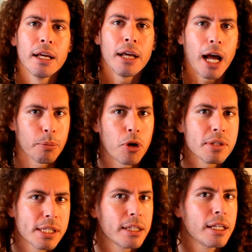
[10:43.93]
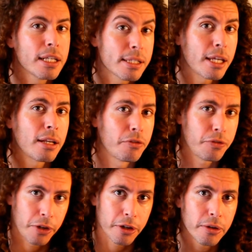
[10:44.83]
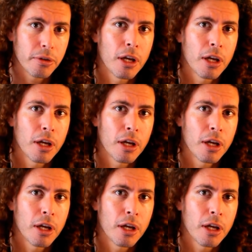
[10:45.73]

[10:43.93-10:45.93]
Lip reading: I'm constantly in a state of fear,